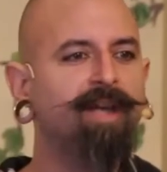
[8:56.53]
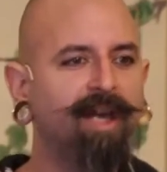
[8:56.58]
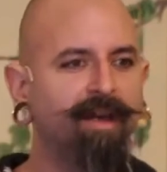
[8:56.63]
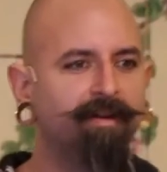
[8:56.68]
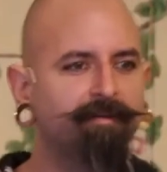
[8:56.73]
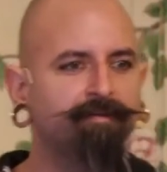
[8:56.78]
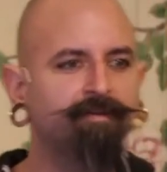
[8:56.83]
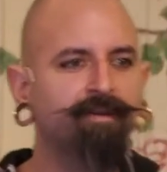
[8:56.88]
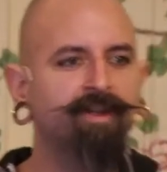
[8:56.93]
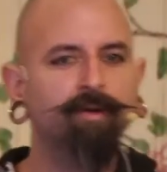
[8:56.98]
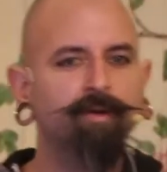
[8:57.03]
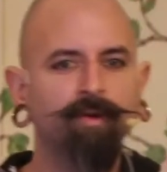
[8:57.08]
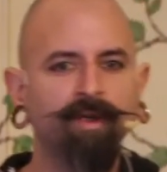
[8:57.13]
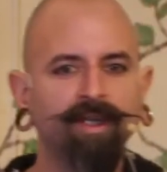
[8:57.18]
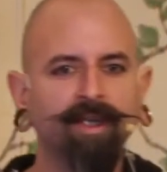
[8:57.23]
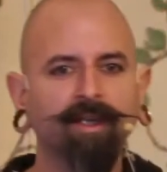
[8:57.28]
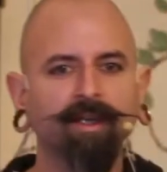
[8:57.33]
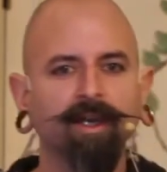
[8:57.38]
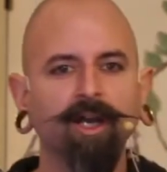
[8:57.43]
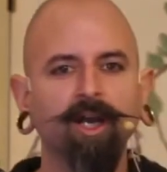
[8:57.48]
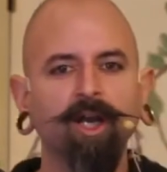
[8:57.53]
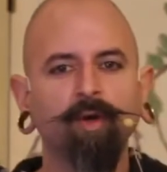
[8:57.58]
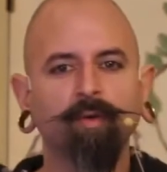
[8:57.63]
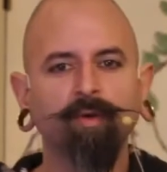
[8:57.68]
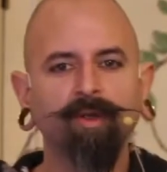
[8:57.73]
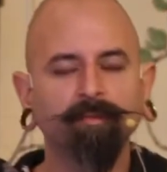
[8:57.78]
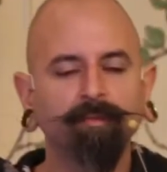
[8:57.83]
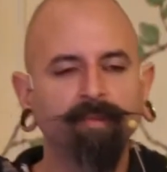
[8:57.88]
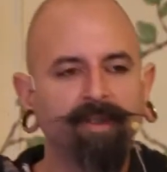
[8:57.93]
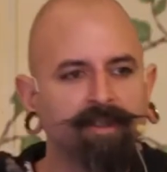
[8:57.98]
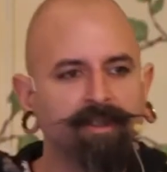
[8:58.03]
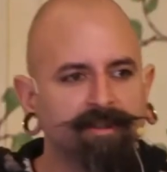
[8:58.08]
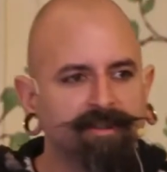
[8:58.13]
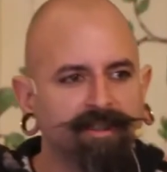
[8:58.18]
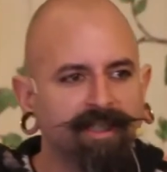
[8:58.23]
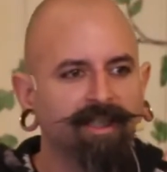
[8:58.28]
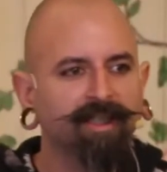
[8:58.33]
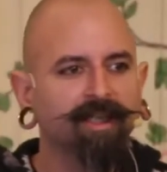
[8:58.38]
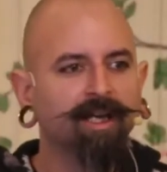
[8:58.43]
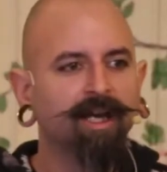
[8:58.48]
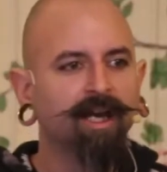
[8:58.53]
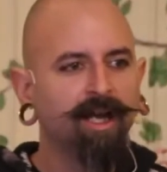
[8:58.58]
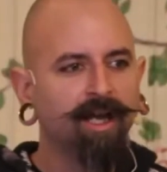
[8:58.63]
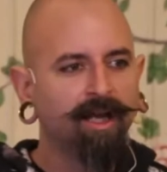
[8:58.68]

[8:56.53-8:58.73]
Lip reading: every week, we're building